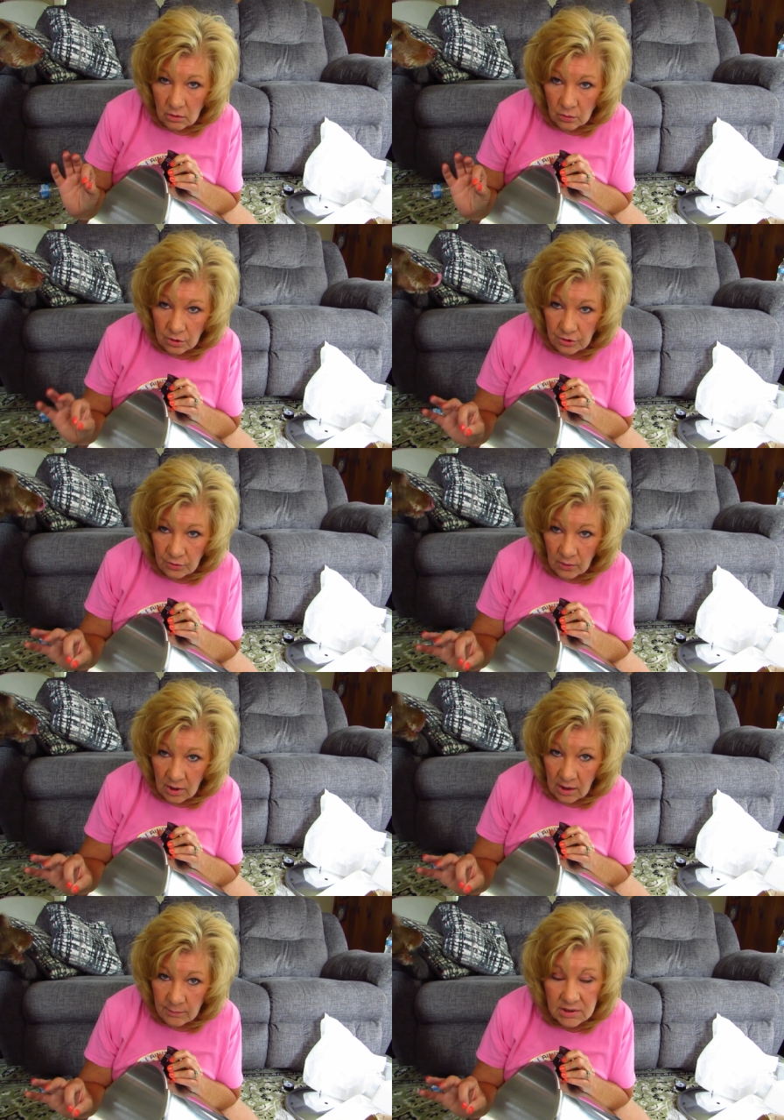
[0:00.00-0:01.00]
Or do
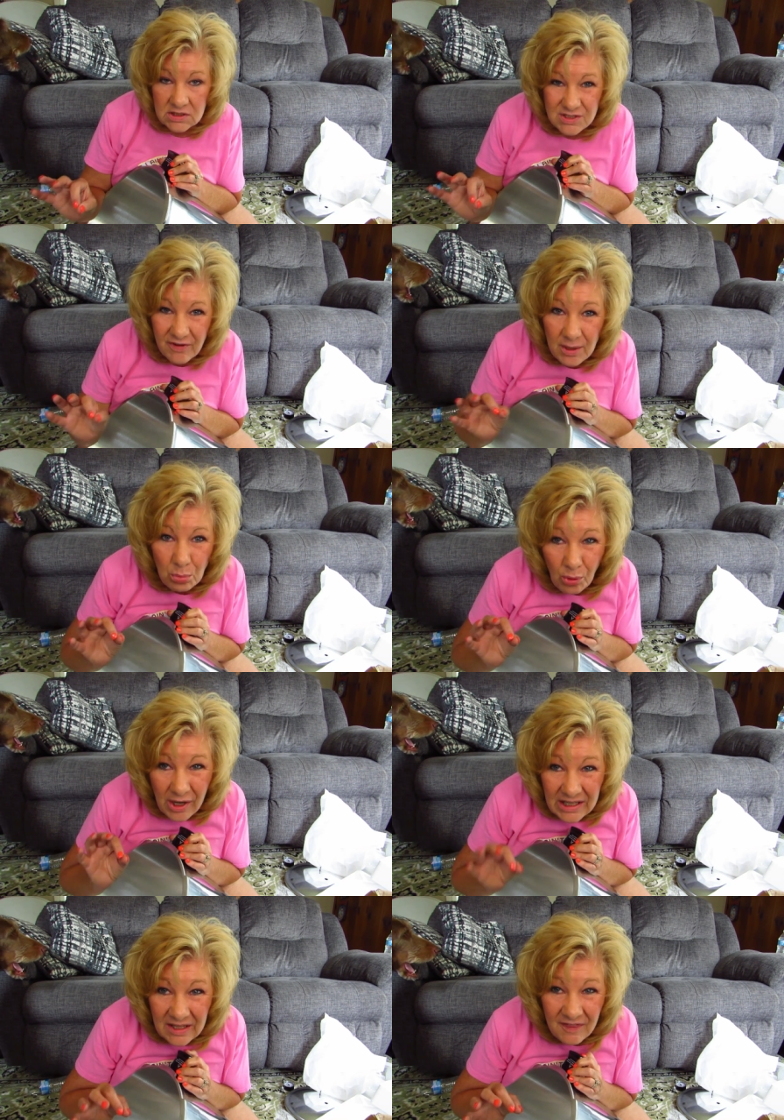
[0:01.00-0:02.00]
I? Because if I
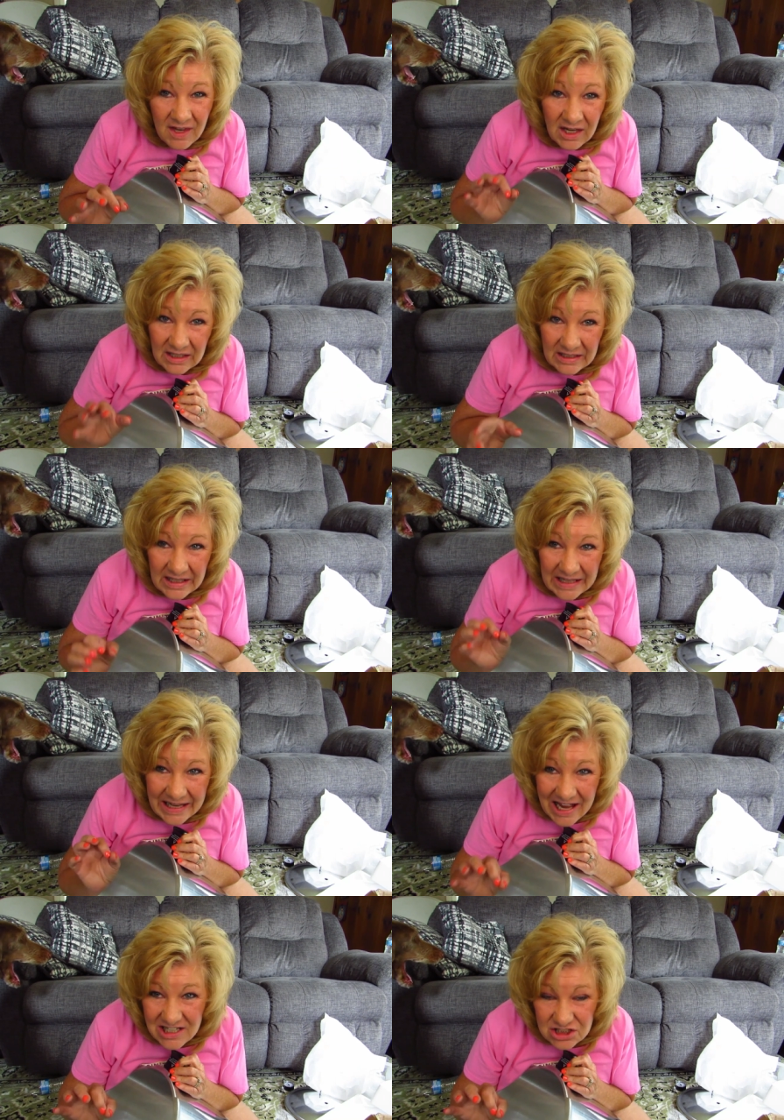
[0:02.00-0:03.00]
break it, then I can get a
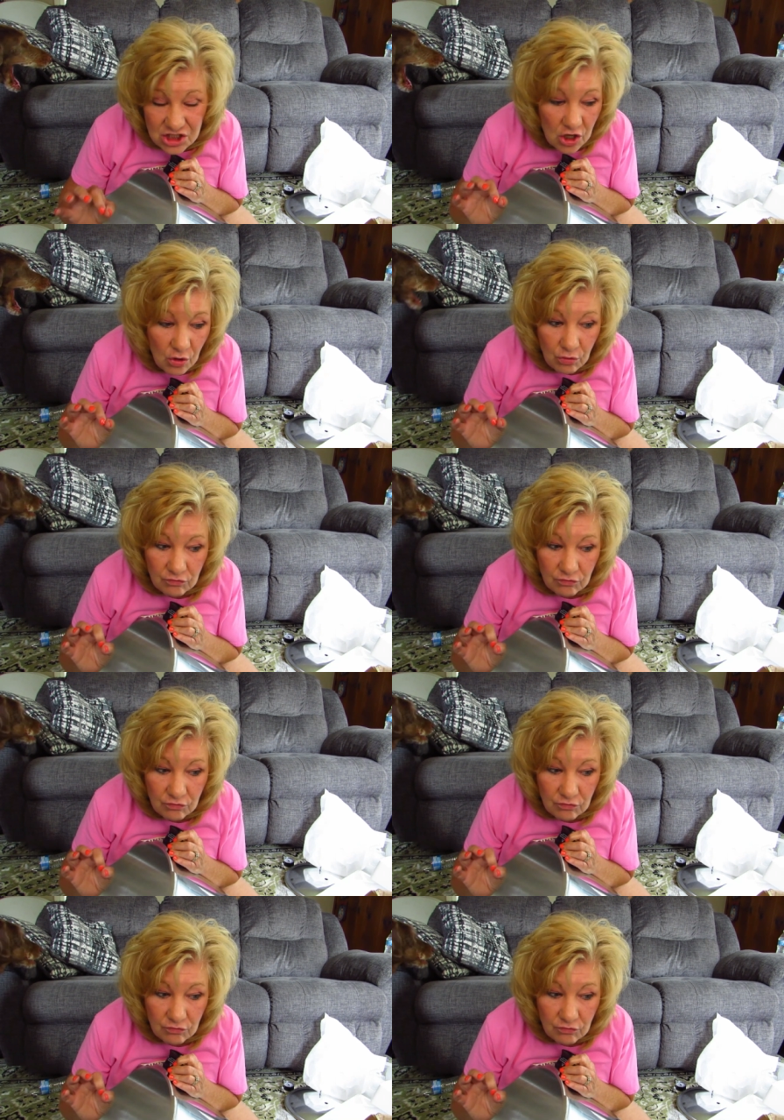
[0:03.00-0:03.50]
gas stove.